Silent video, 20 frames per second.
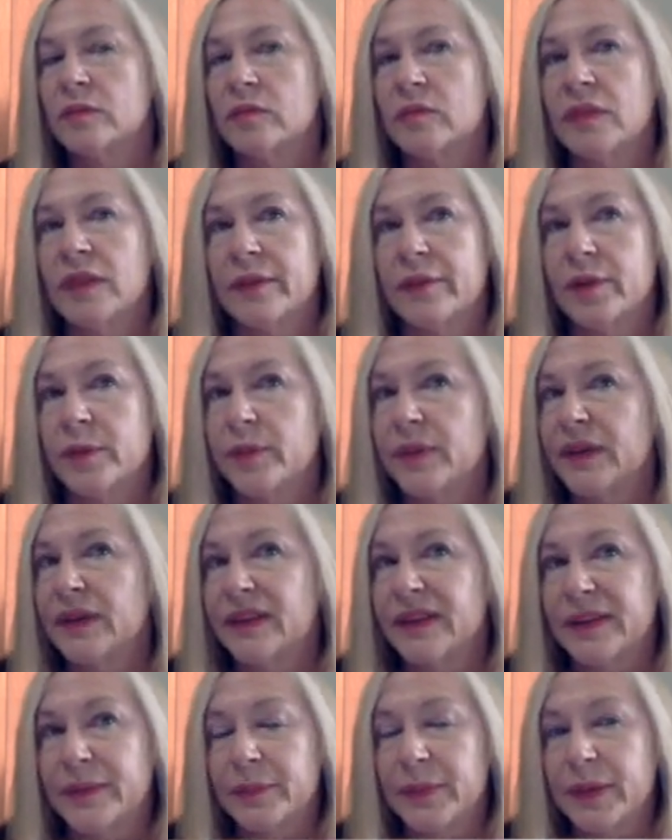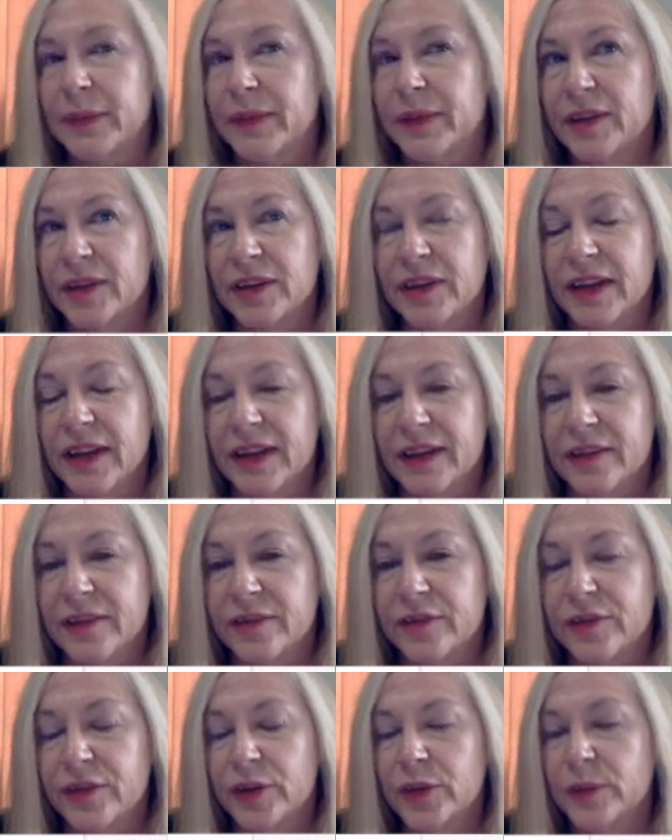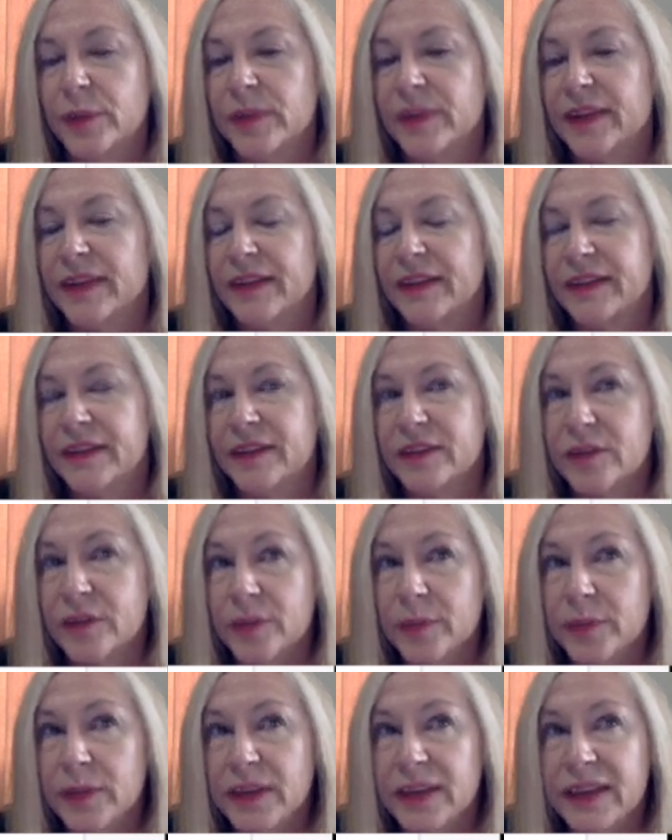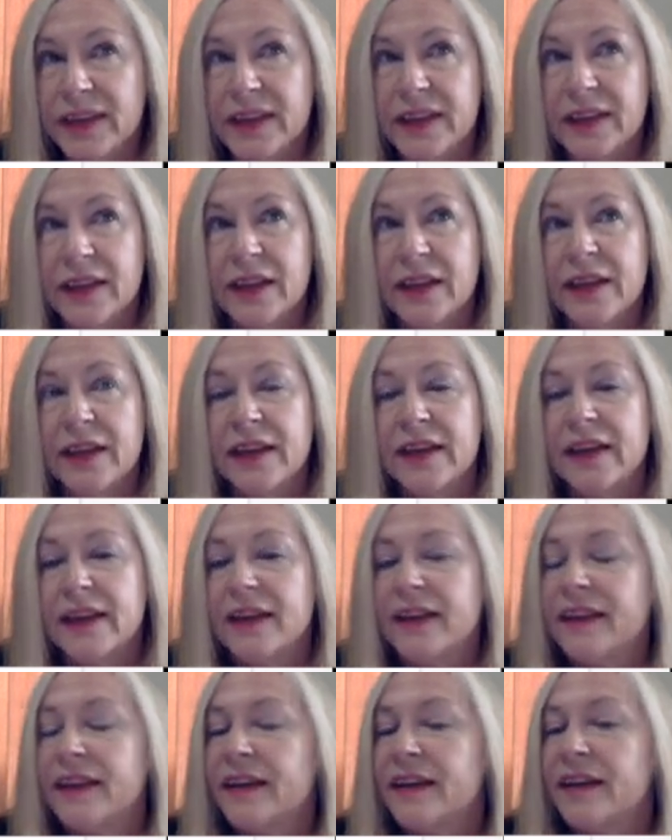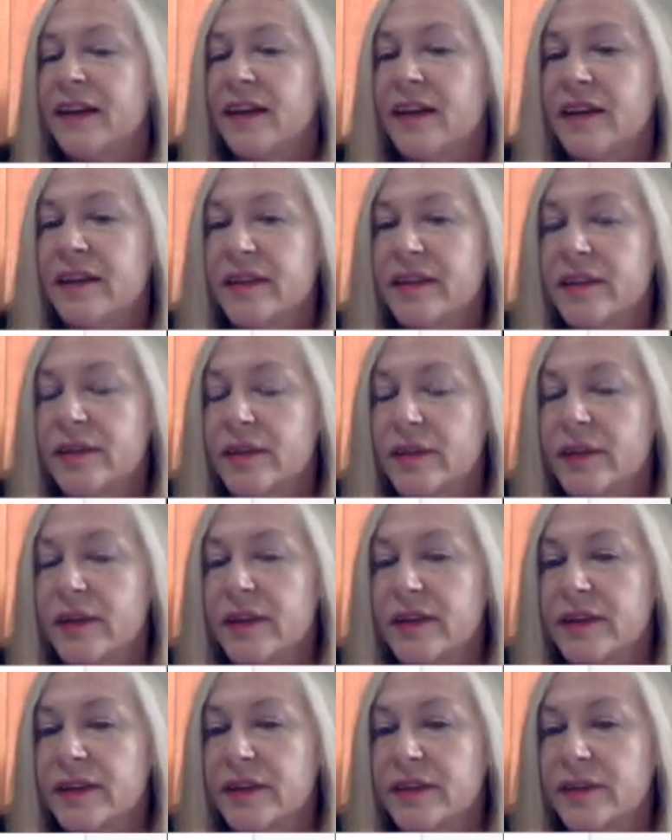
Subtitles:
That would be like maybe there are a lot of firms that discriminate, and then also the